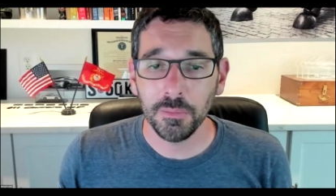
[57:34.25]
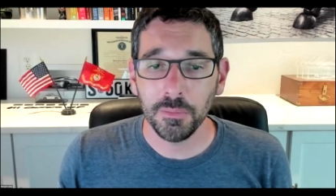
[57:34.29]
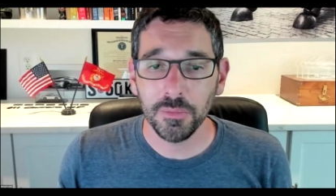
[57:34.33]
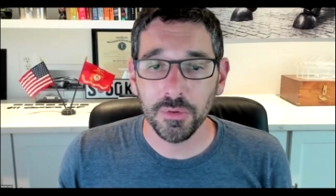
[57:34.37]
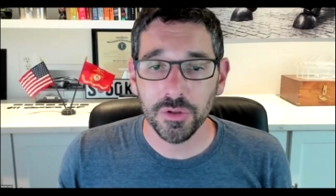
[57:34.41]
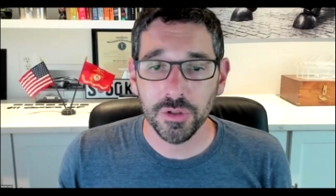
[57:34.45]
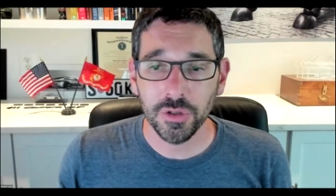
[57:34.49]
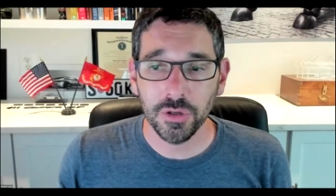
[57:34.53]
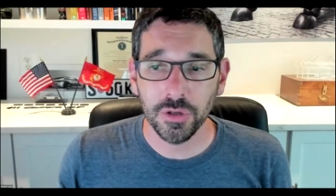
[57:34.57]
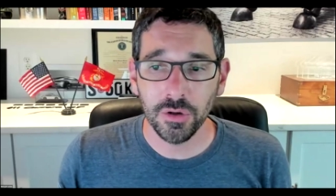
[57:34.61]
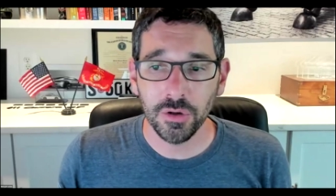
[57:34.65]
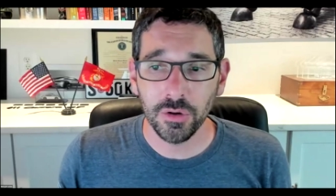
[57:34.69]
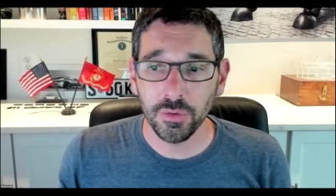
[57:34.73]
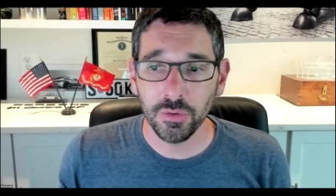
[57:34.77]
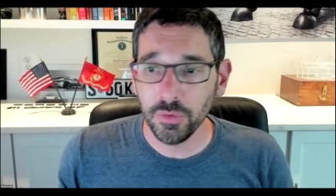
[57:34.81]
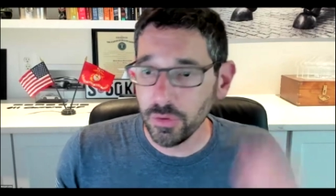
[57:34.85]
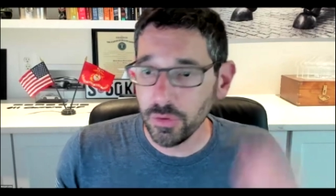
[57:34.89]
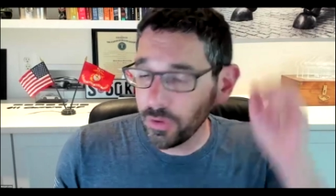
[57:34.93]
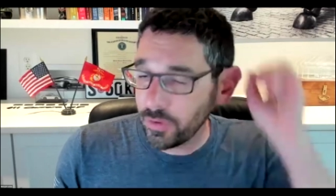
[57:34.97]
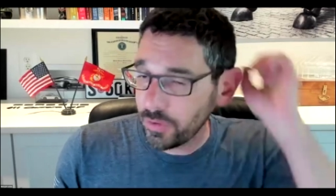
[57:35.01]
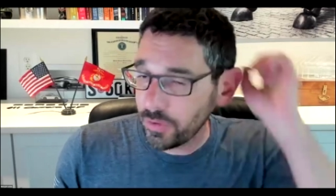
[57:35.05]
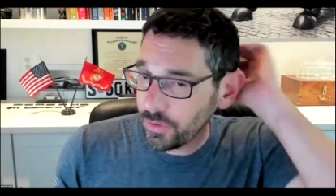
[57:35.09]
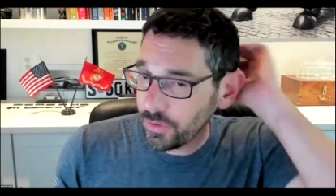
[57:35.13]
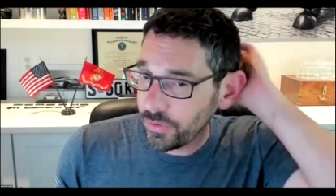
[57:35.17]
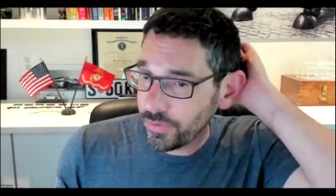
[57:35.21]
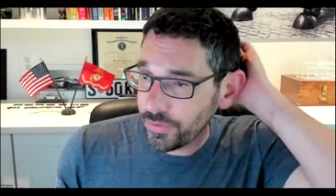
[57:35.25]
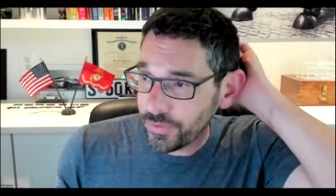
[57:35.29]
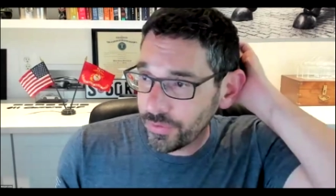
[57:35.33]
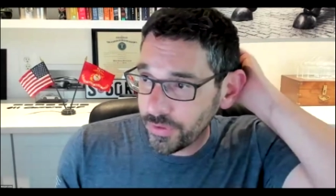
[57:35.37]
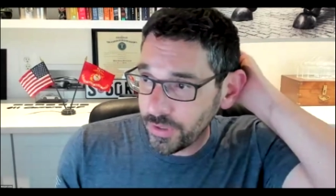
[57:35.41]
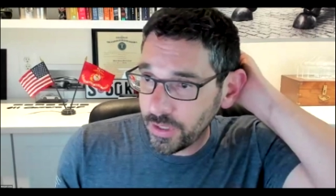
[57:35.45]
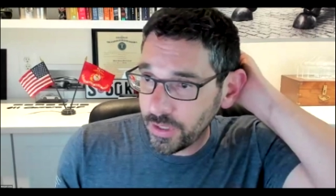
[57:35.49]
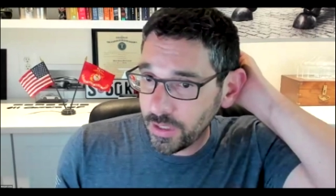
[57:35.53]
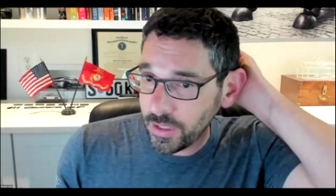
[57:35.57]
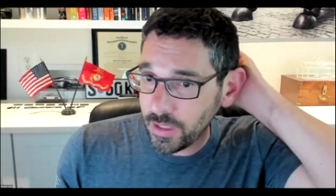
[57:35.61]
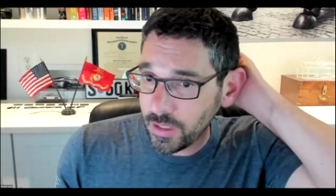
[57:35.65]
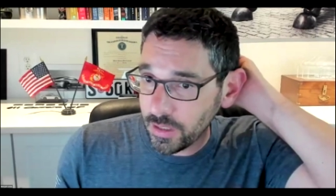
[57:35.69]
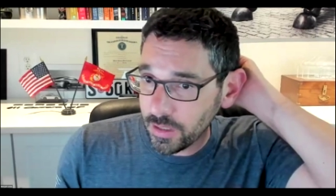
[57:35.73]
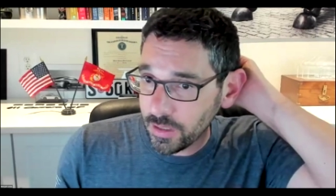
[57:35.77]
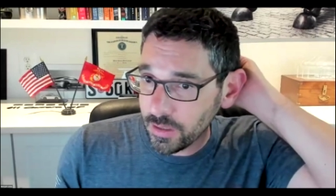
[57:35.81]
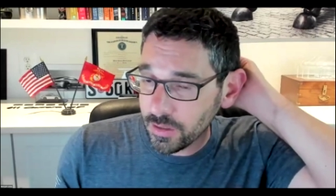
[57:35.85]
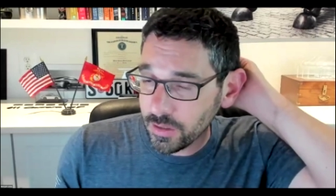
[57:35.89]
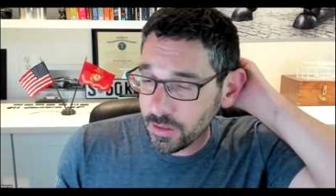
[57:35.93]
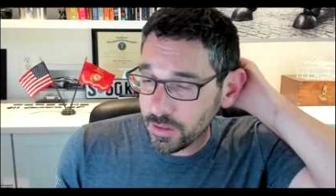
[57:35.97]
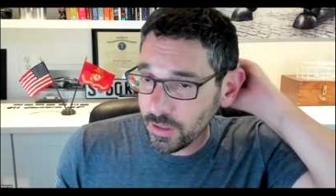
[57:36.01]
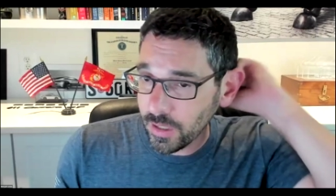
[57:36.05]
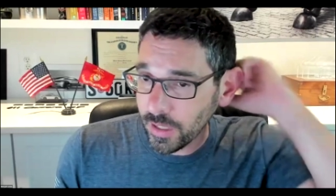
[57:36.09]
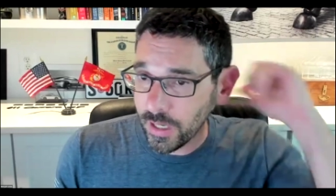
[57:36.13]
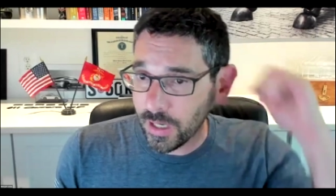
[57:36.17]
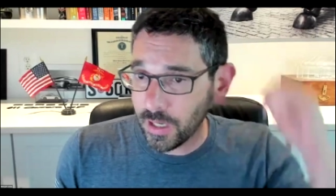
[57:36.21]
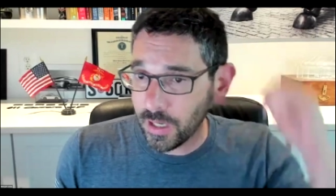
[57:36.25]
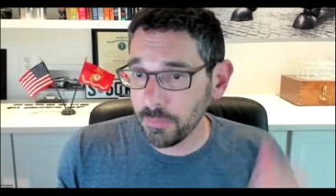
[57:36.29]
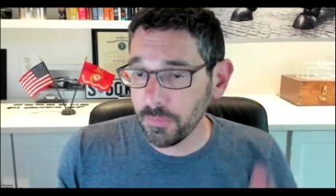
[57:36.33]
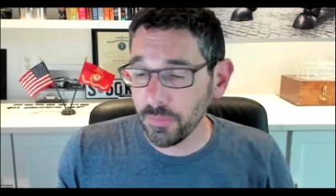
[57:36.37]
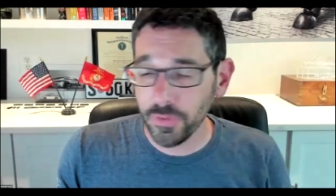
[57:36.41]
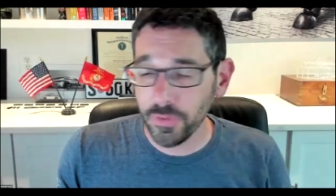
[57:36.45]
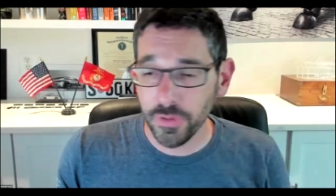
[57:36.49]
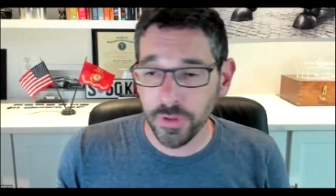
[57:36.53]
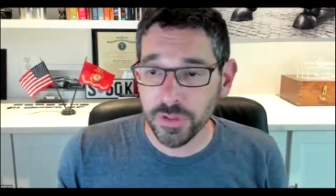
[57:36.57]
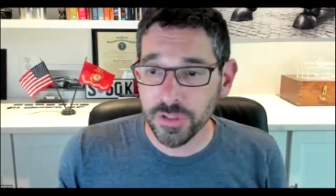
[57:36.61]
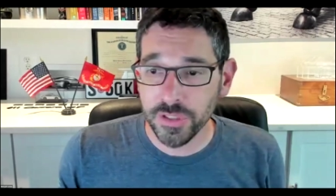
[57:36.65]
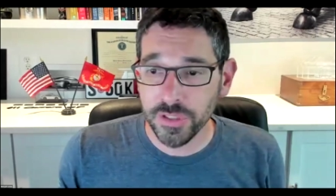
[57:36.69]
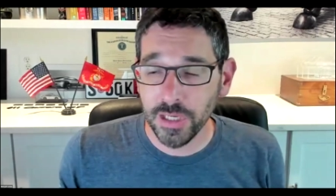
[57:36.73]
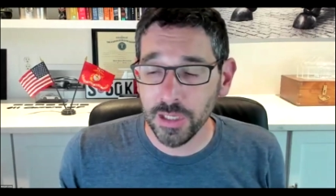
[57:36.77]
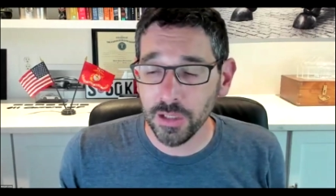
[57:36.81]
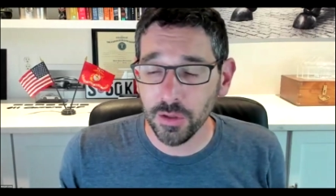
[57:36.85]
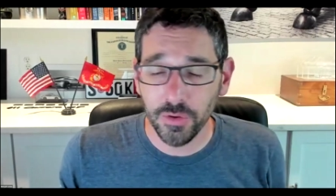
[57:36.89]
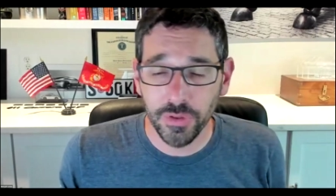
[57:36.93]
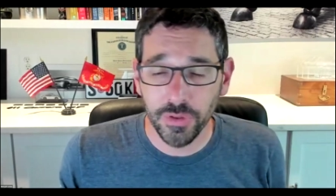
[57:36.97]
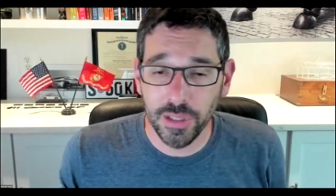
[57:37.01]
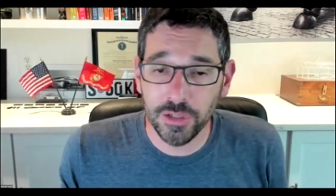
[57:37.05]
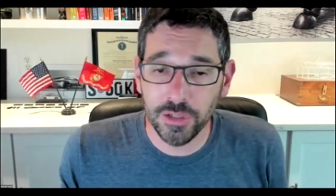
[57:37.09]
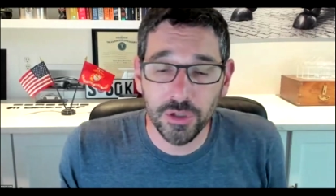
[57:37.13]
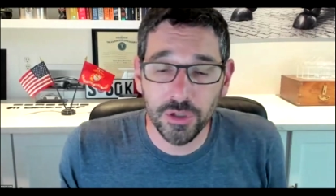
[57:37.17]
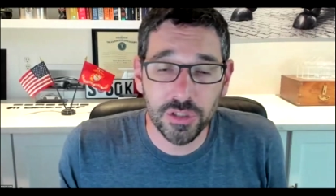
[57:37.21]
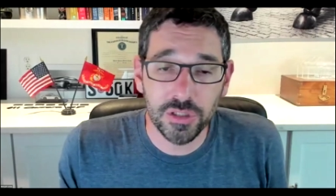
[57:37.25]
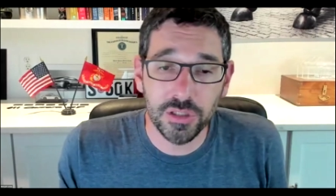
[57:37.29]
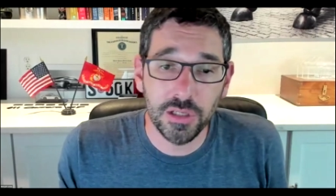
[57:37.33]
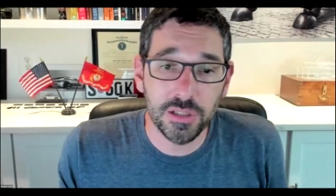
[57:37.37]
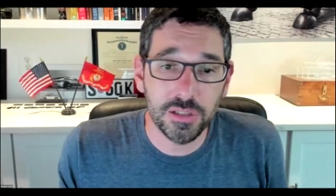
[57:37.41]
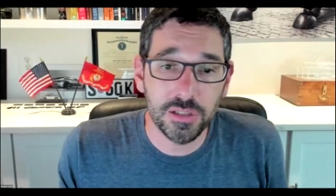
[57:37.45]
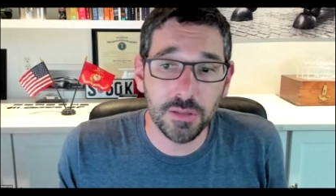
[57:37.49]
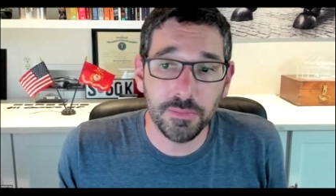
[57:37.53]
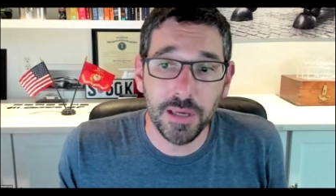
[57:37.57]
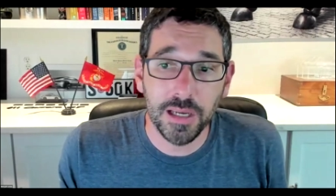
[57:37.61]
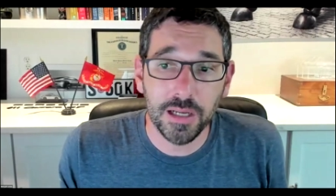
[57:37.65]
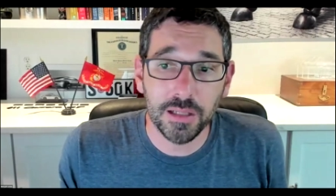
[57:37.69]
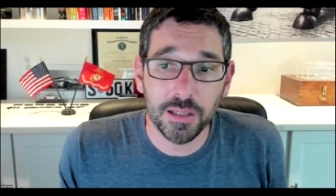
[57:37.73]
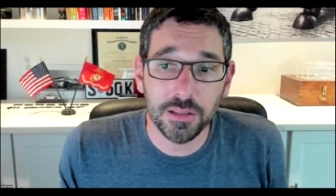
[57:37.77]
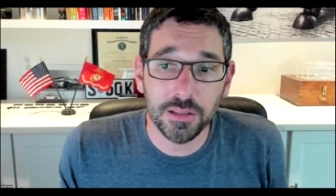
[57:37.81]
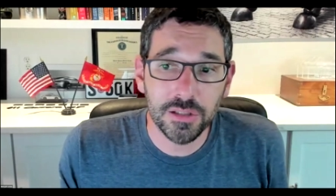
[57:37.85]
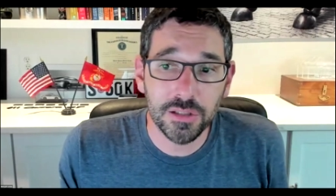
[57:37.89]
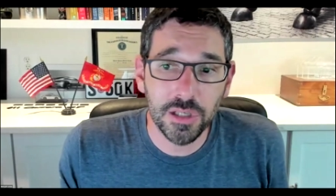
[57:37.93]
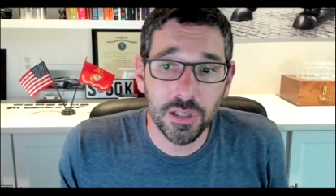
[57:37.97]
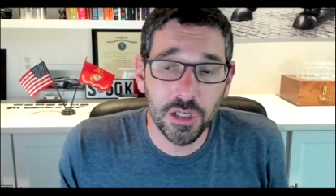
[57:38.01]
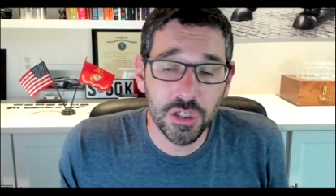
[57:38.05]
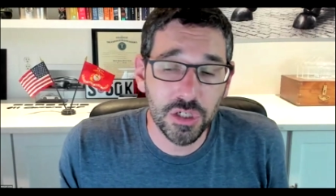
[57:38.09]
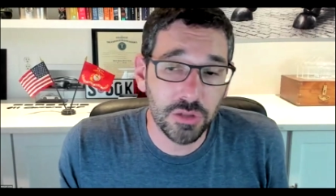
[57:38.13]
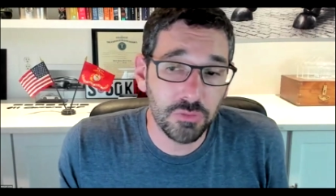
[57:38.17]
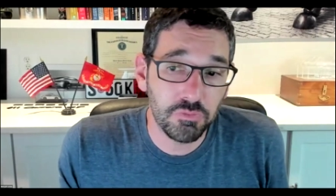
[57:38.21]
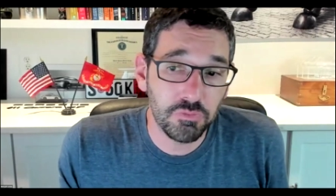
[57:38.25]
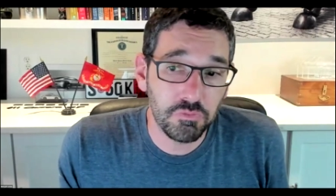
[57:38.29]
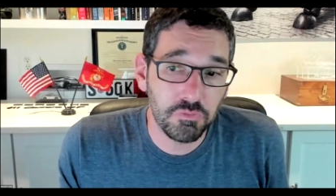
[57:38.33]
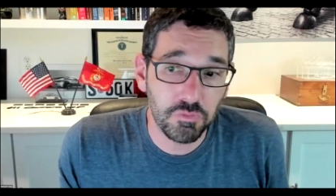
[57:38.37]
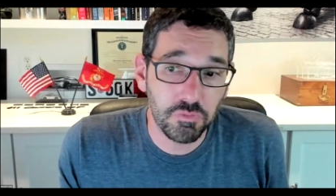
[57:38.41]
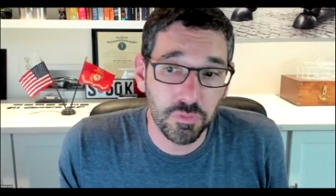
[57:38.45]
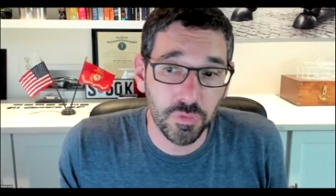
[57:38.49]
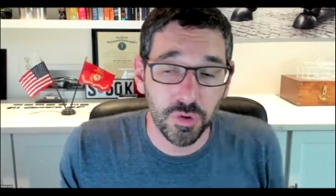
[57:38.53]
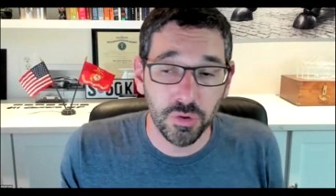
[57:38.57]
So the seller then just needs to make a decision.